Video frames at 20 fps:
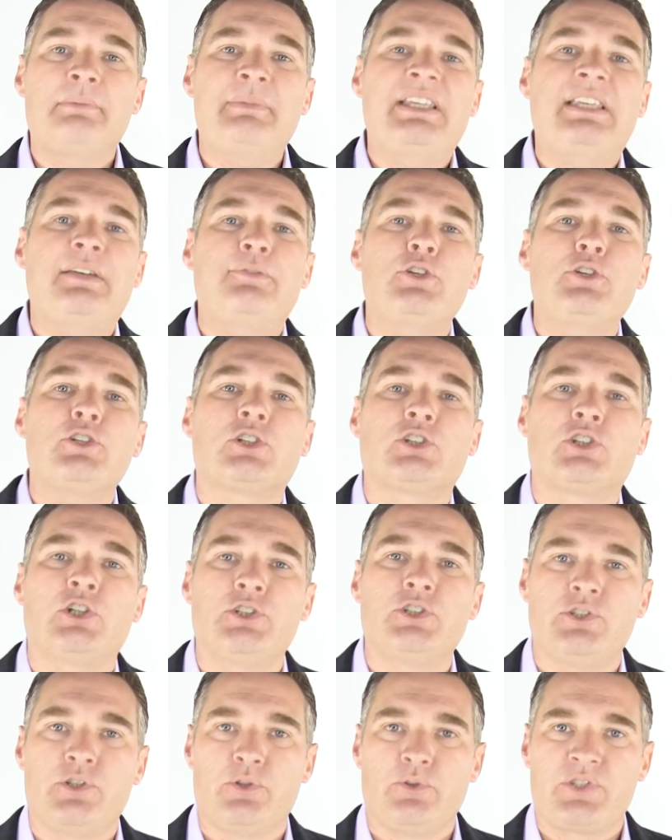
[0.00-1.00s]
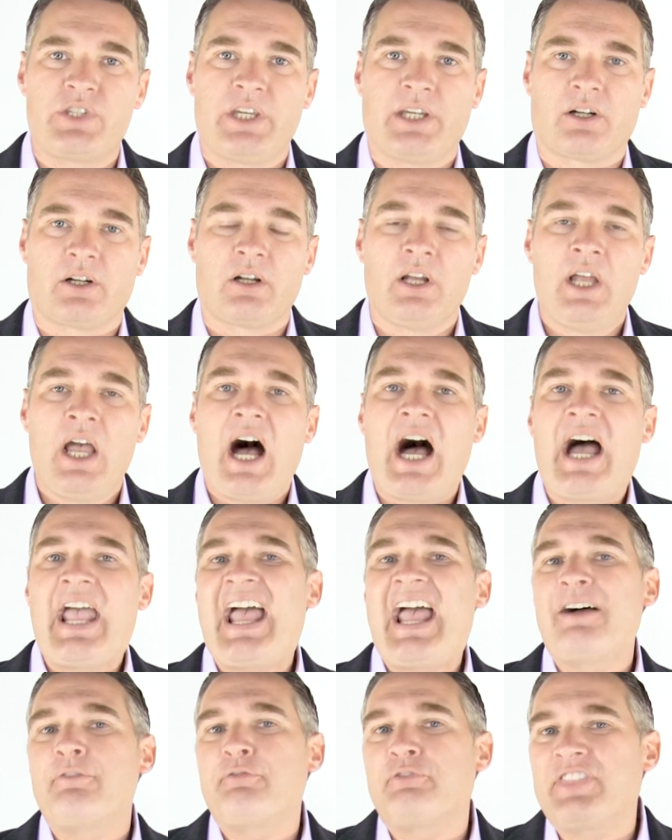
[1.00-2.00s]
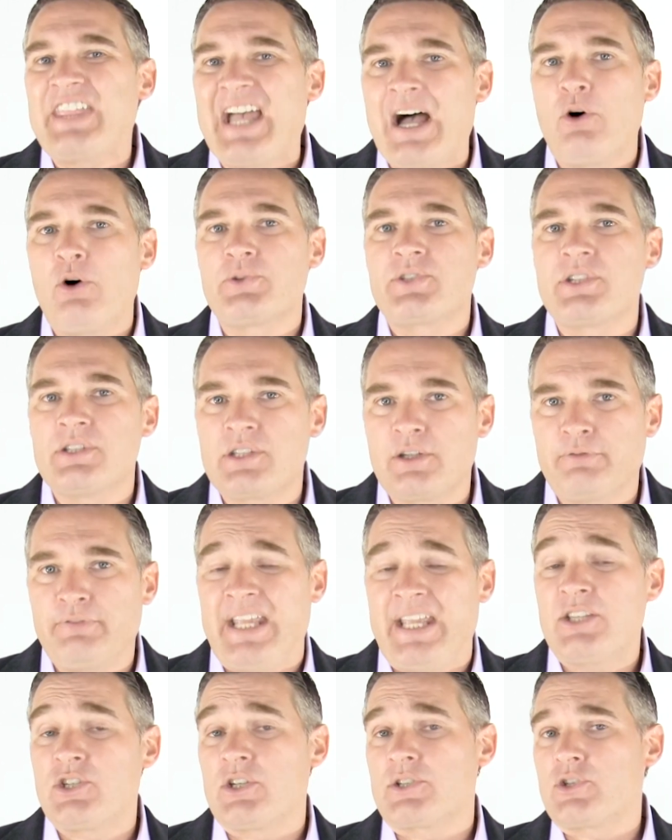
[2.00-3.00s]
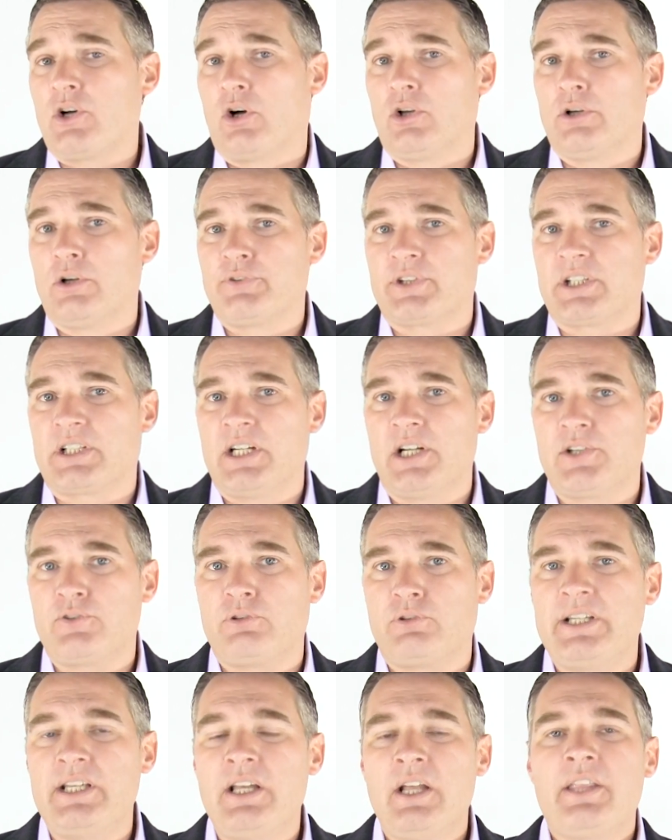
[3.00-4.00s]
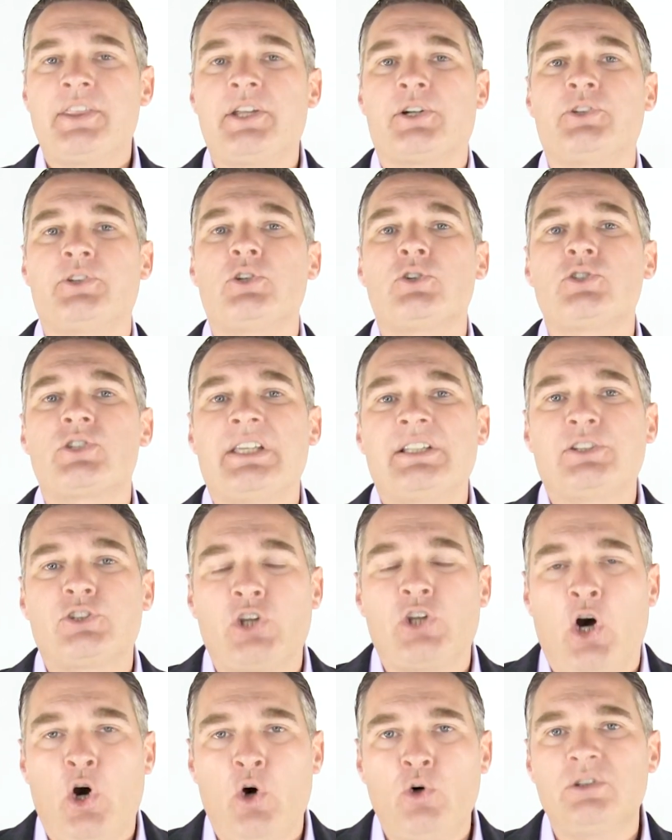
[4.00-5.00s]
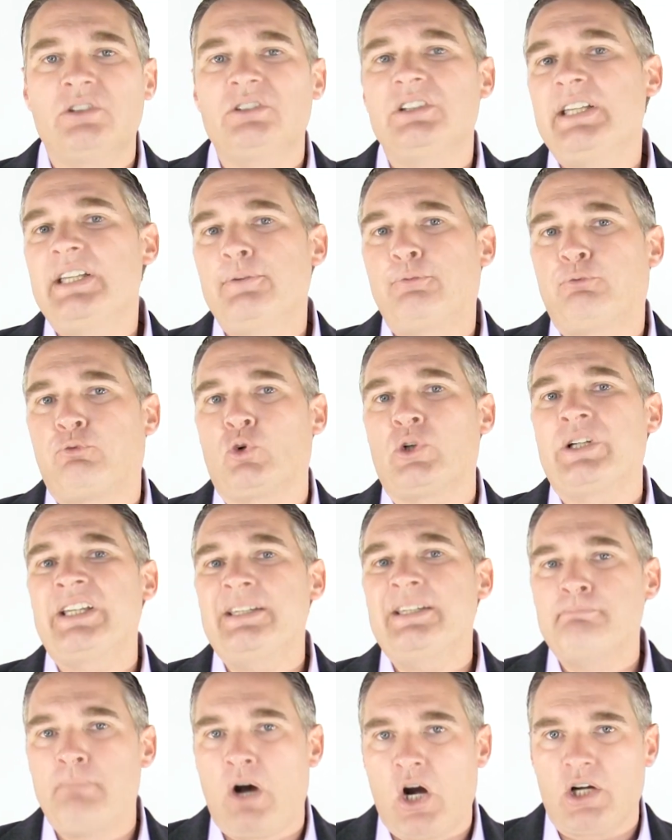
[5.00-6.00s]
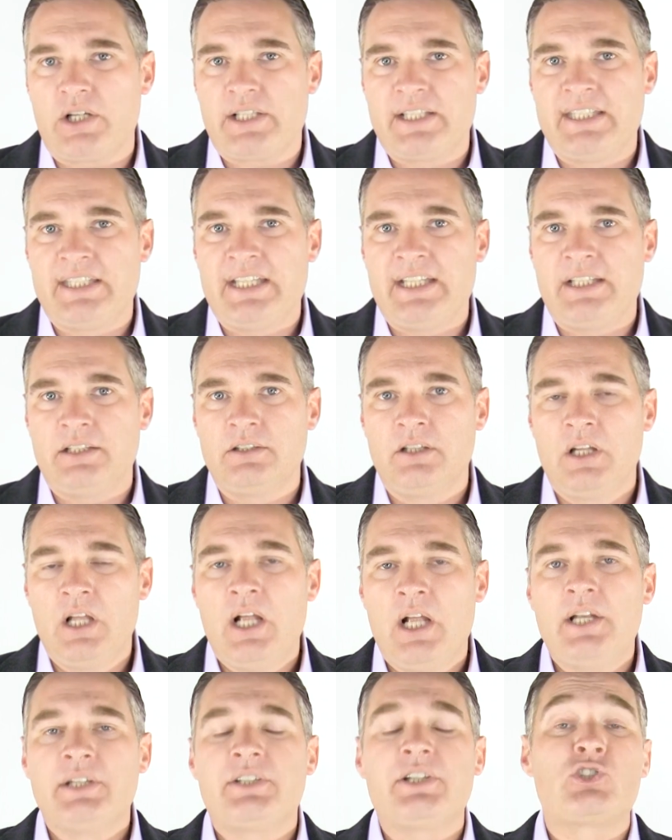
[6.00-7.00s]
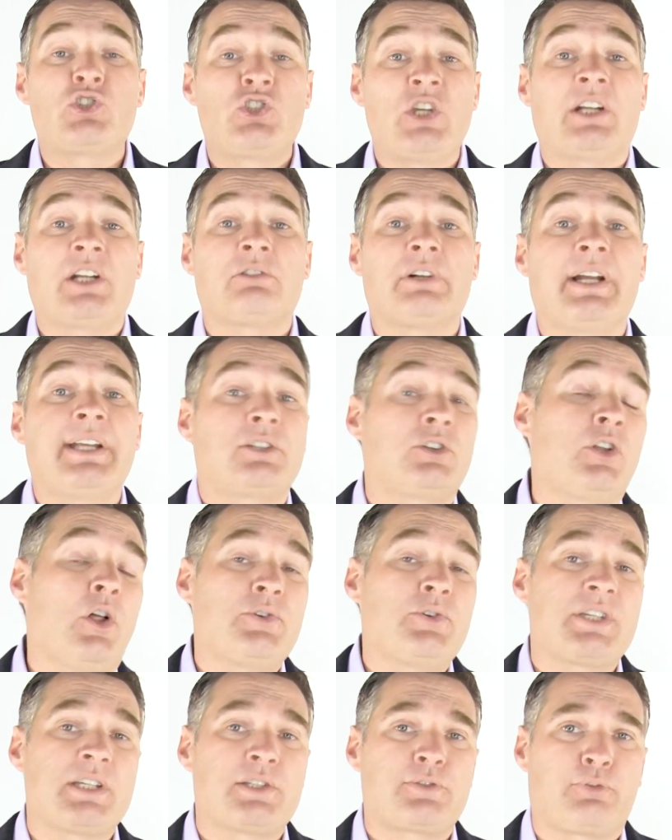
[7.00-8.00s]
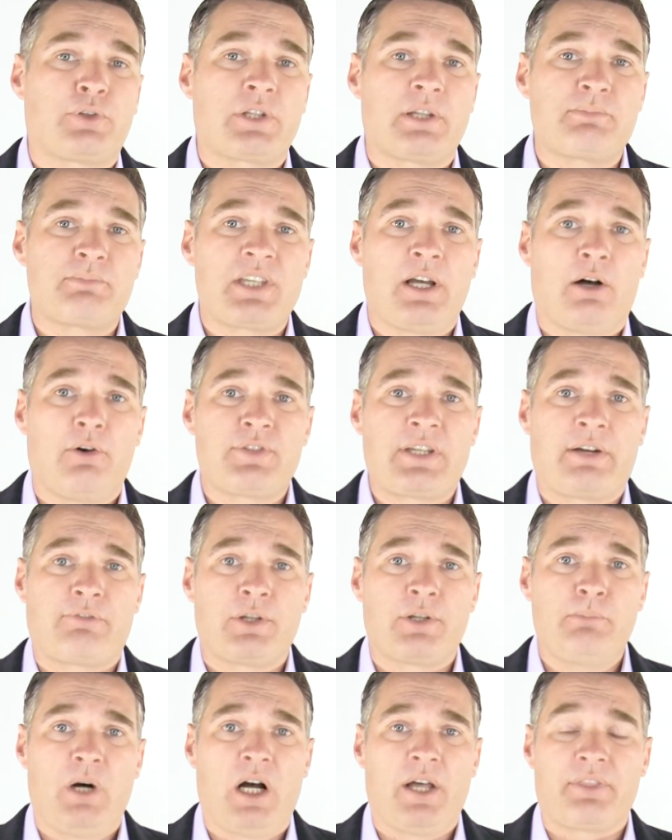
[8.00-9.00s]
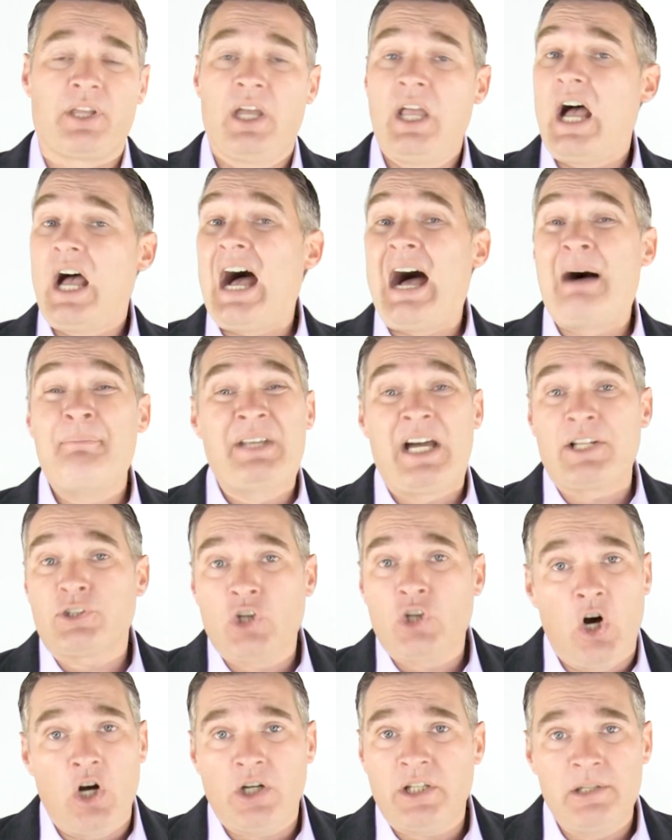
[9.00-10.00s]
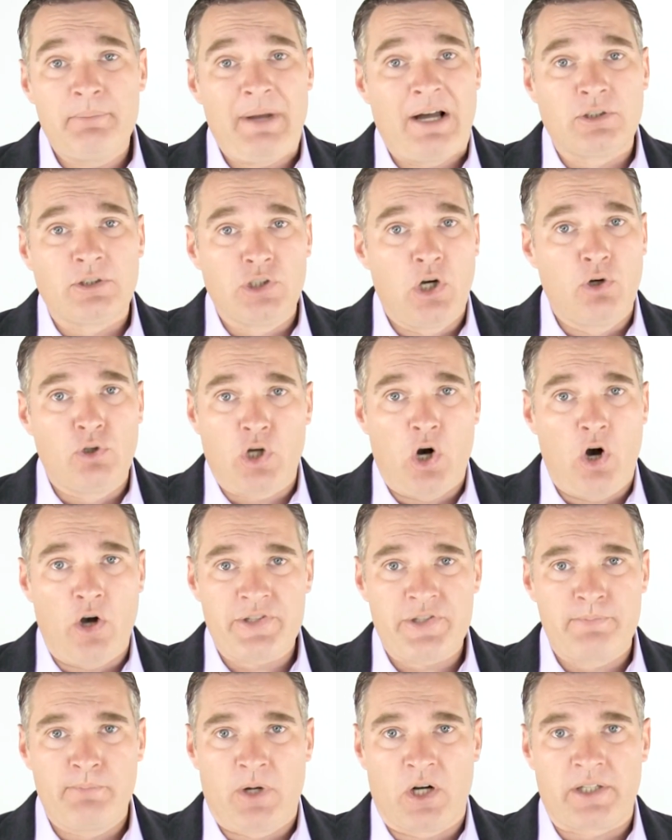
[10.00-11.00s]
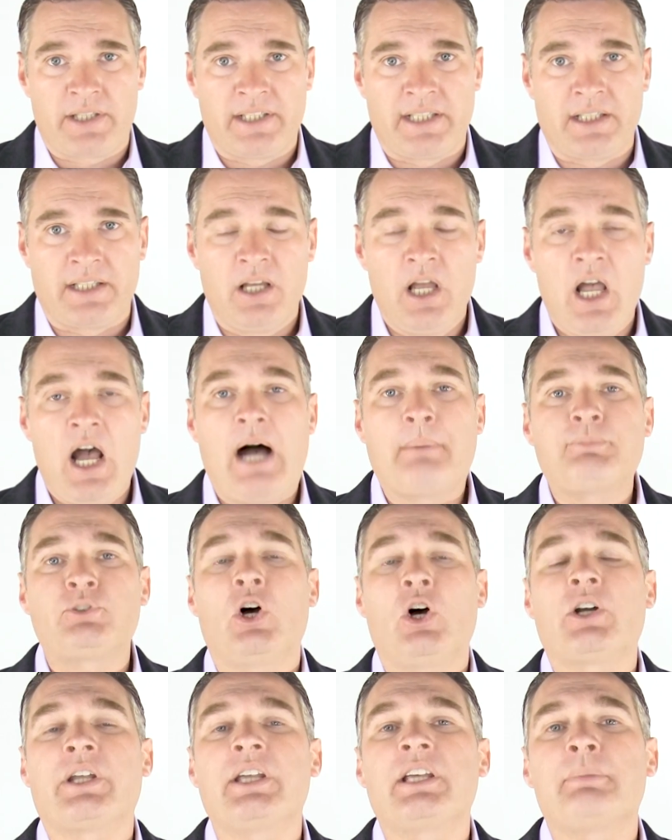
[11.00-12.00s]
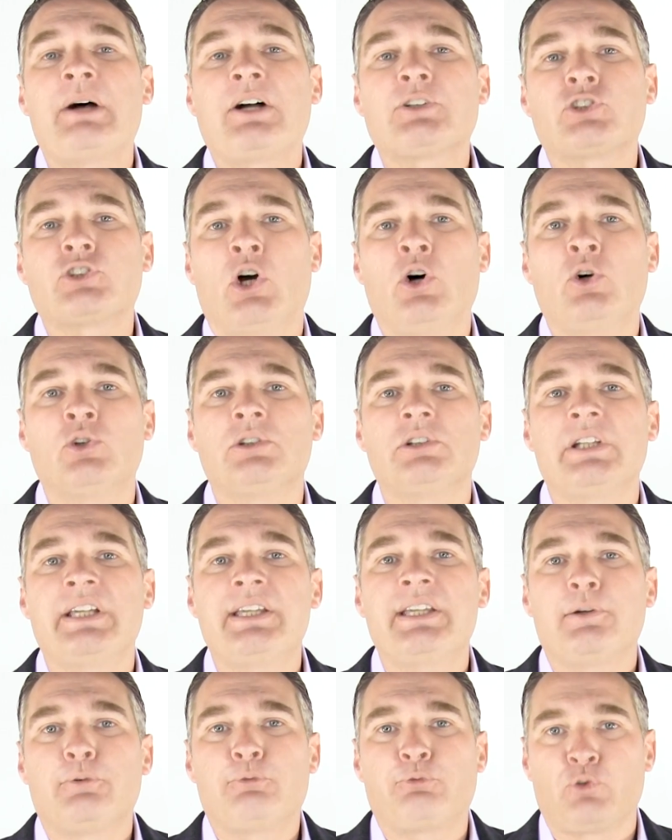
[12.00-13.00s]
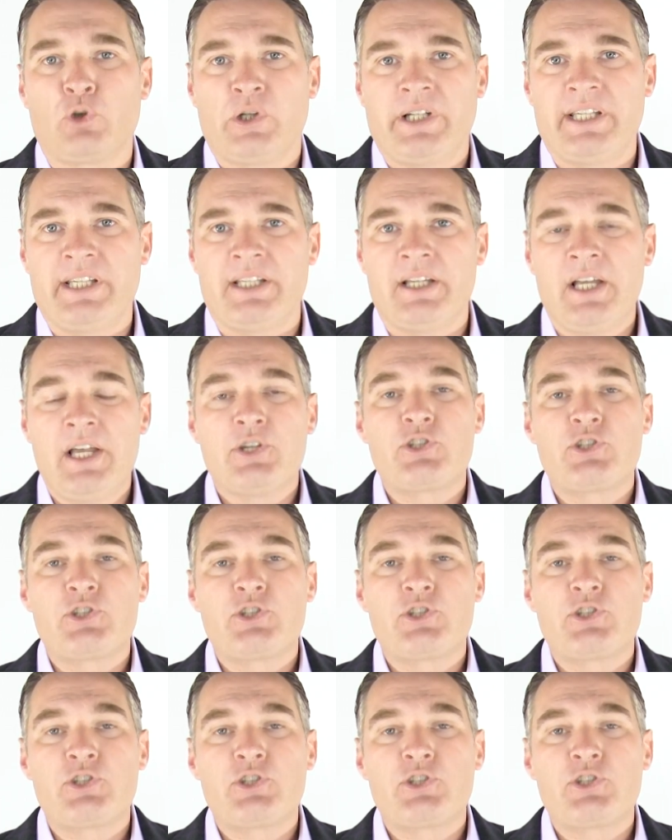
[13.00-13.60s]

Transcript: Let me give you the good news here. I have thousands of agents all over the country that are using totally free marketing to generate closings for themselves every month. I'm not talking about low cost marketing, I'm talking about totally free.